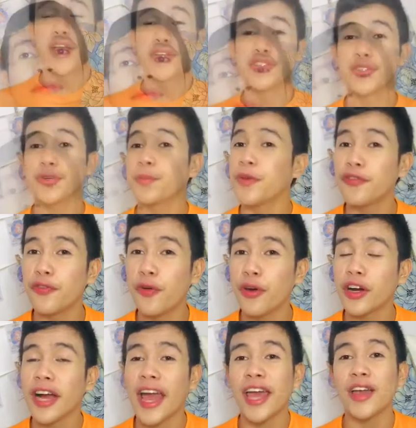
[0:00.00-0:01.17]
So,
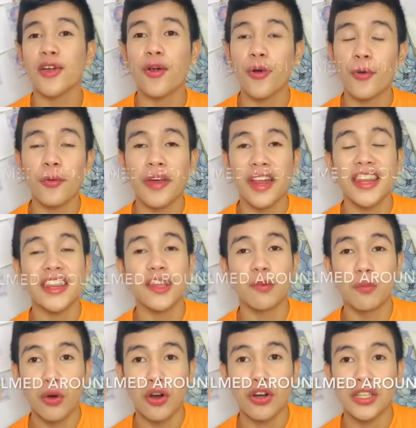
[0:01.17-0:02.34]
before I go with the
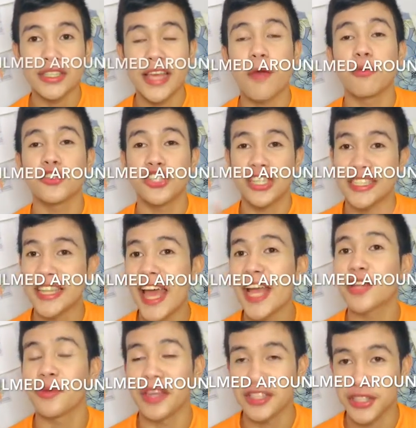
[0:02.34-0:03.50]
books, I would just
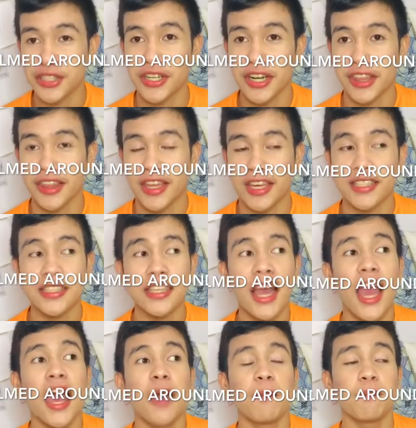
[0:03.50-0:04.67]
like to insert this
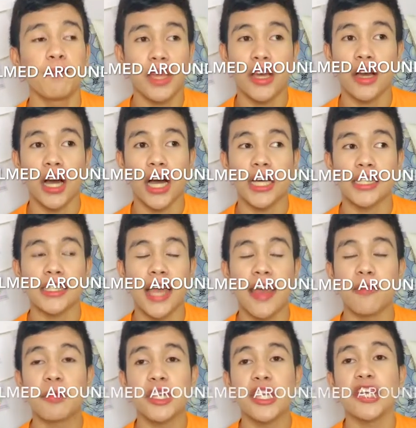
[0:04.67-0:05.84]
because
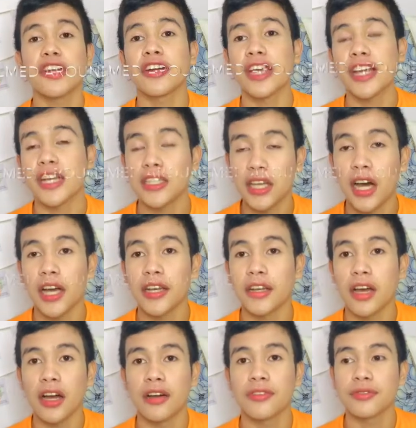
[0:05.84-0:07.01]
I've been hearing a lot
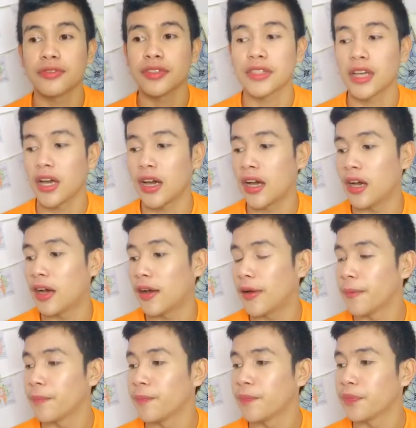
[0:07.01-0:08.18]
of
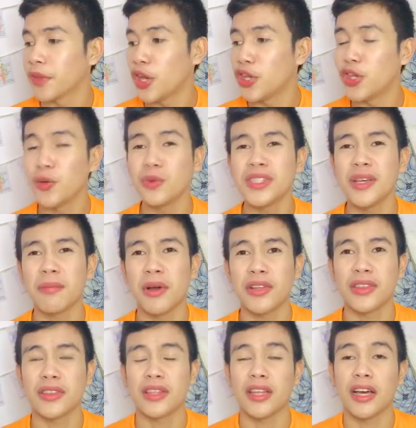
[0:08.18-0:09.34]
news
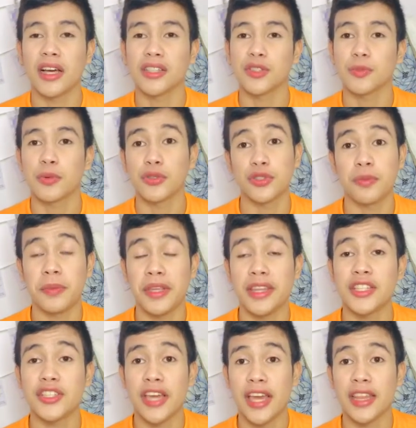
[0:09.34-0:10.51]
about supposed to be
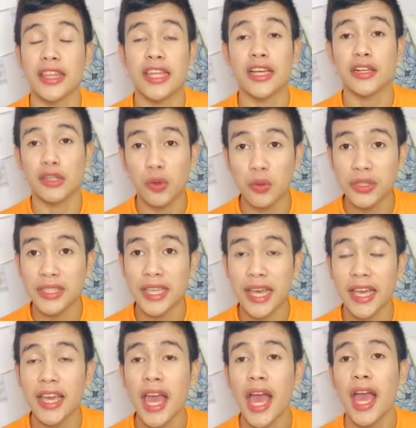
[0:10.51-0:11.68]
the JnT
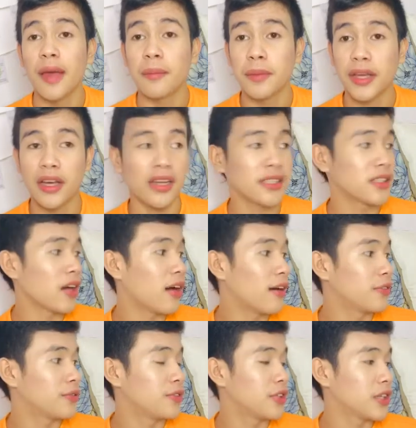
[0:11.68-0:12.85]
closing because
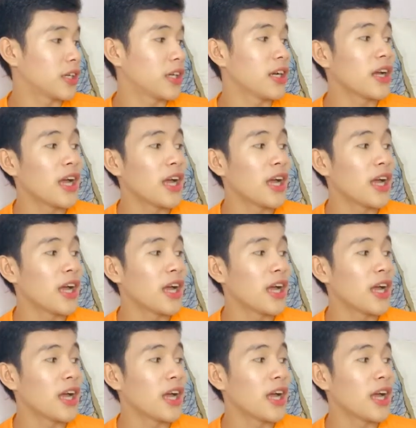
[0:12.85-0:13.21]
of their